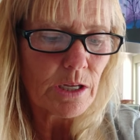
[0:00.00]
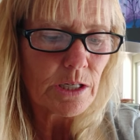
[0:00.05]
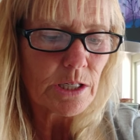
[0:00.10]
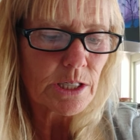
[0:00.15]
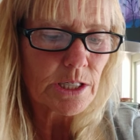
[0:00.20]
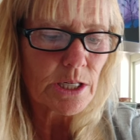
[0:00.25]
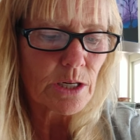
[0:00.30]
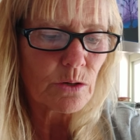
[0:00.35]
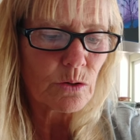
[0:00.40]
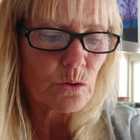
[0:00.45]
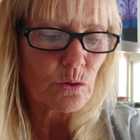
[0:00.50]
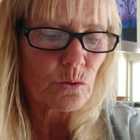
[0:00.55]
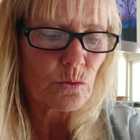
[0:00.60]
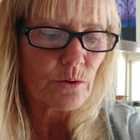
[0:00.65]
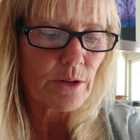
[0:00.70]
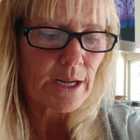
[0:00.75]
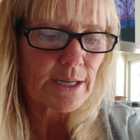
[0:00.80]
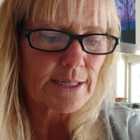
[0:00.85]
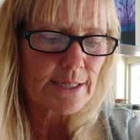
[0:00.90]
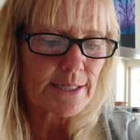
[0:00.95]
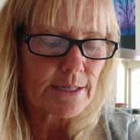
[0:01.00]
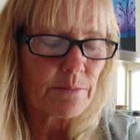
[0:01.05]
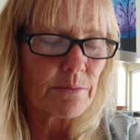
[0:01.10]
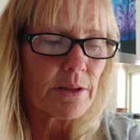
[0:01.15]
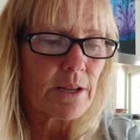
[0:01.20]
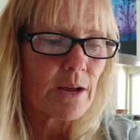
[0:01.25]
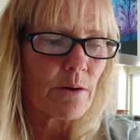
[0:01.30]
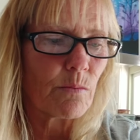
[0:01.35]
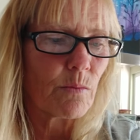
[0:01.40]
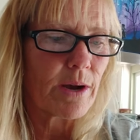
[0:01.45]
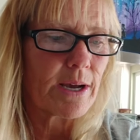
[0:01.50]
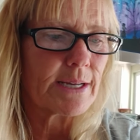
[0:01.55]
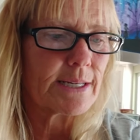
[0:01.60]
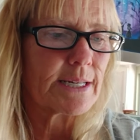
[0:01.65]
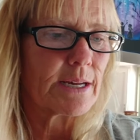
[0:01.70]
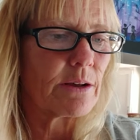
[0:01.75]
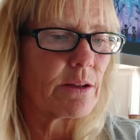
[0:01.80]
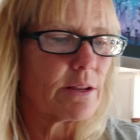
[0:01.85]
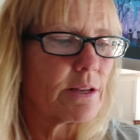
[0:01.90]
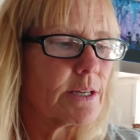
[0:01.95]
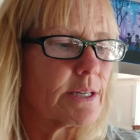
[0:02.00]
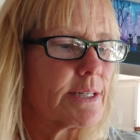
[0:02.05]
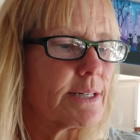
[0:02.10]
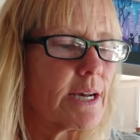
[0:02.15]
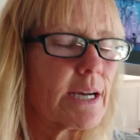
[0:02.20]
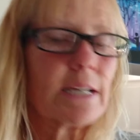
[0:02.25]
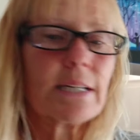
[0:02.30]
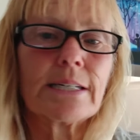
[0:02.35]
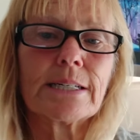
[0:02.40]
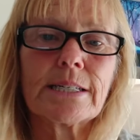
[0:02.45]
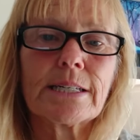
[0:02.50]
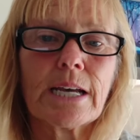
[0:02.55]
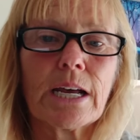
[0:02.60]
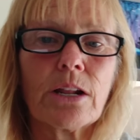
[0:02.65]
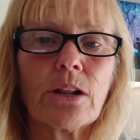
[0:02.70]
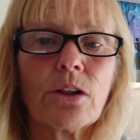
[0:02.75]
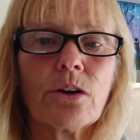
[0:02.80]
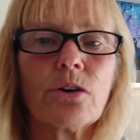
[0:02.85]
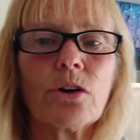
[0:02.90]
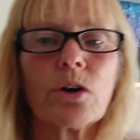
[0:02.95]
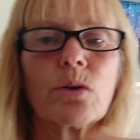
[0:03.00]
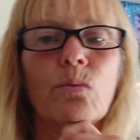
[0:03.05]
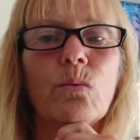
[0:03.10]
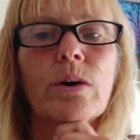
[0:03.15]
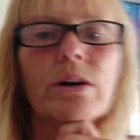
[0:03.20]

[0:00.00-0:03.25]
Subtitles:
So that's some of the ways that the scientists can learn